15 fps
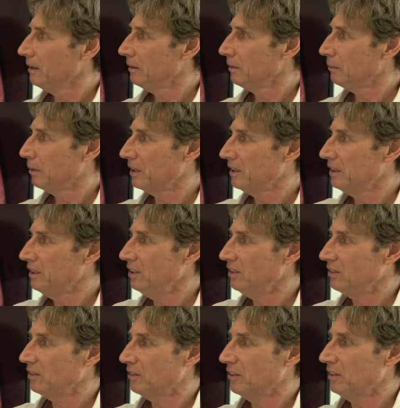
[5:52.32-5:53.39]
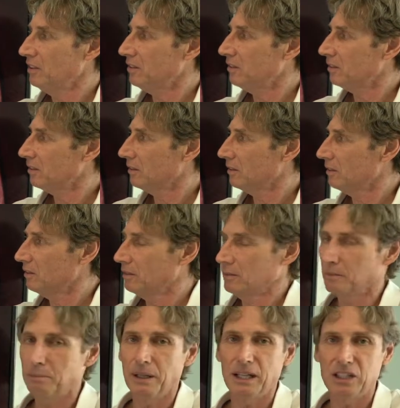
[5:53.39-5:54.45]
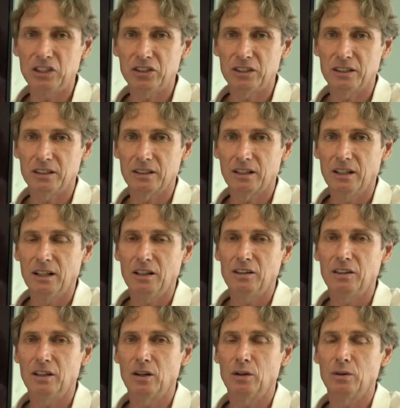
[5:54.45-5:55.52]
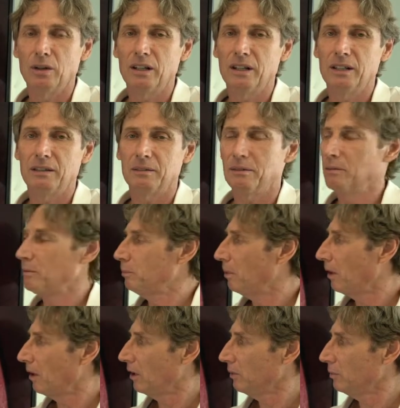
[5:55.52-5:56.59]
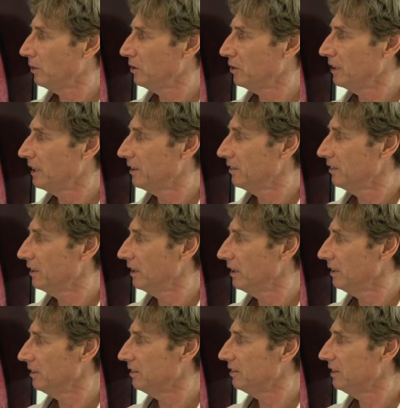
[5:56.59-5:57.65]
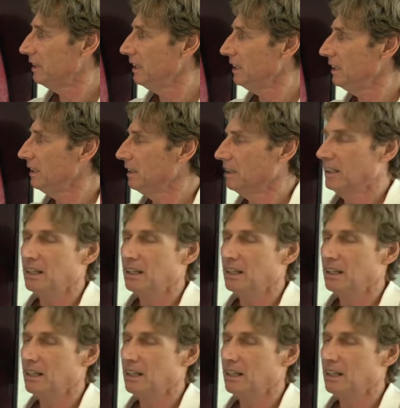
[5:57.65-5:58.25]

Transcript: But here on this patient, the only part where you can really see